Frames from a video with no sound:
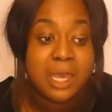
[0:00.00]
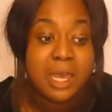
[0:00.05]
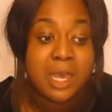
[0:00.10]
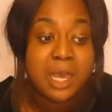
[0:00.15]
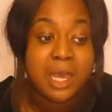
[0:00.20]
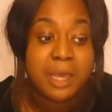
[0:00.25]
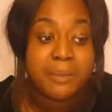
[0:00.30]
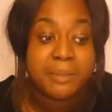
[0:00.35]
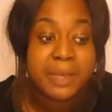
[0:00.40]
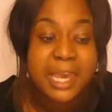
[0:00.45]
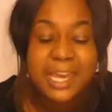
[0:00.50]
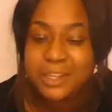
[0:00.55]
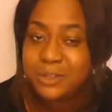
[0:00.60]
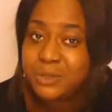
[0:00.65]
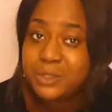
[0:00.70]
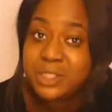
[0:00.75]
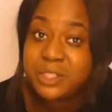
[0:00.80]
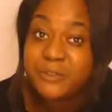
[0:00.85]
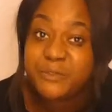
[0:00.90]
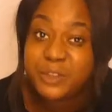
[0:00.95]
And
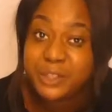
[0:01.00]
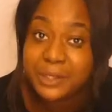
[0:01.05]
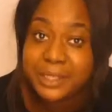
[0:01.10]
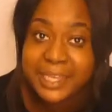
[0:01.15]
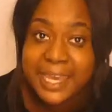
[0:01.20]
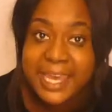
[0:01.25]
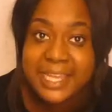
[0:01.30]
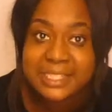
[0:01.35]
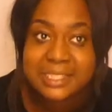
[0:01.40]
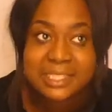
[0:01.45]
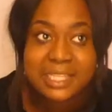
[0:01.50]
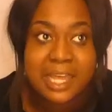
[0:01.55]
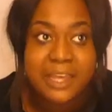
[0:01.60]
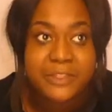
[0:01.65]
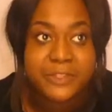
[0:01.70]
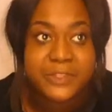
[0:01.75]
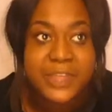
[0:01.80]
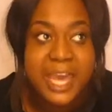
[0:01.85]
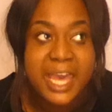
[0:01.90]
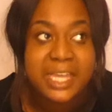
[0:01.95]
also for your guests,
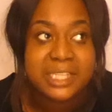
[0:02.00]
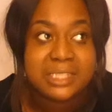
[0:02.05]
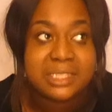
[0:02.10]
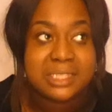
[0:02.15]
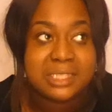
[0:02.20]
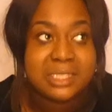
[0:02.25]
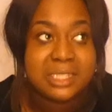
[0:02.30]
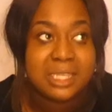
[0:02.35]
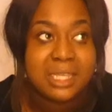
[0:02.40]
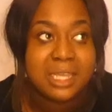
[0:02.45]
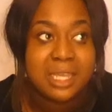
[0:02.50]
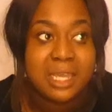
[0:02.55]
like, that's